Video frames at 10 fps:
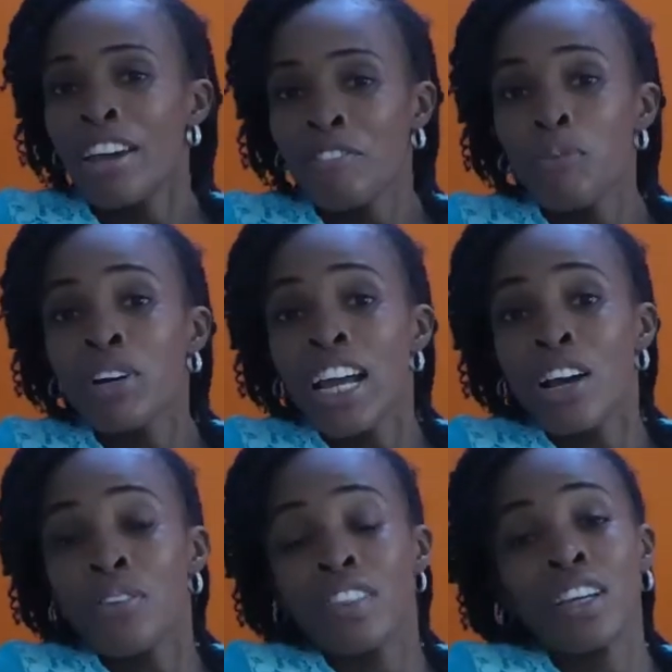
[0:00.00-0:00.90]
everyone
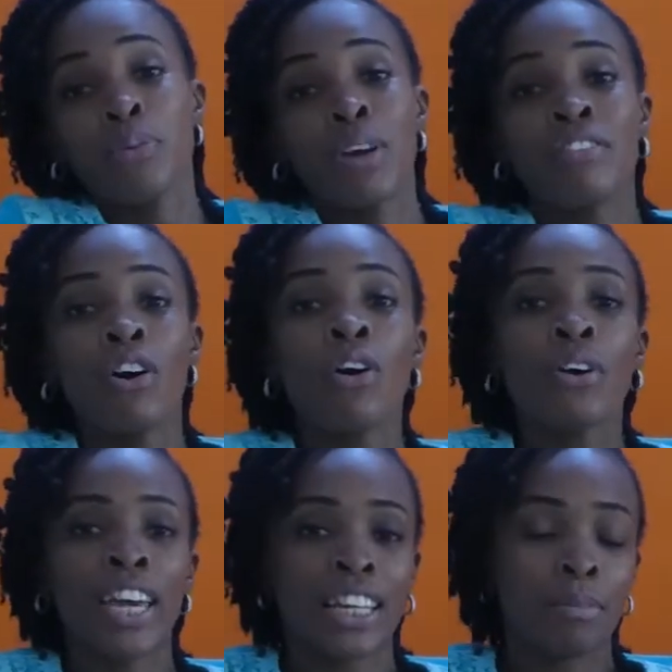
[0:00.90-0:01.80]
out there, we have
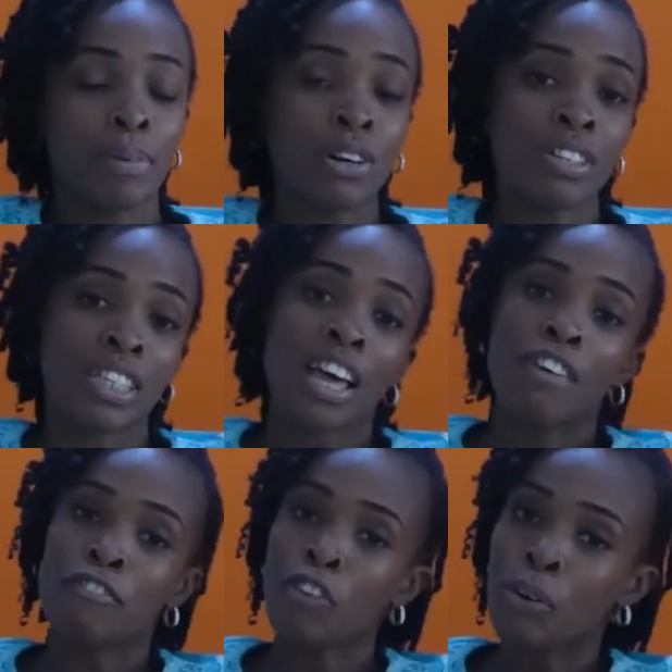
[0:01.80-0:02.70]
all heard about
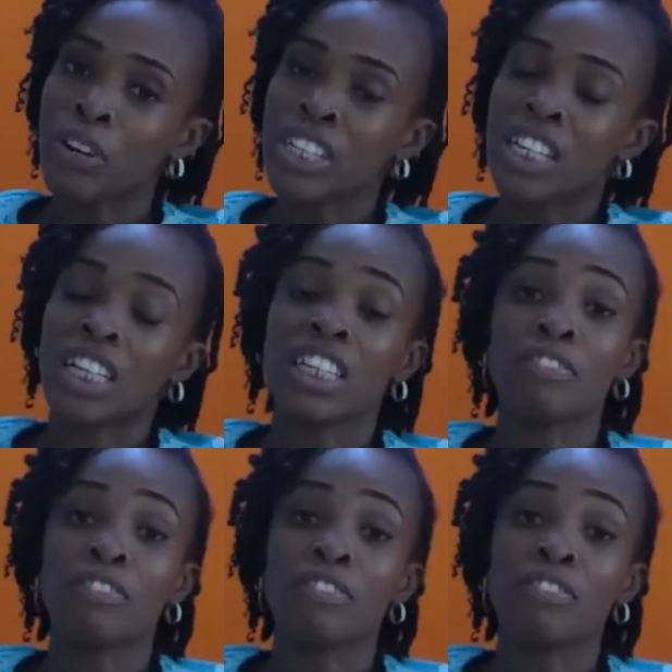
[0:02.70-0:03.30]
forest and the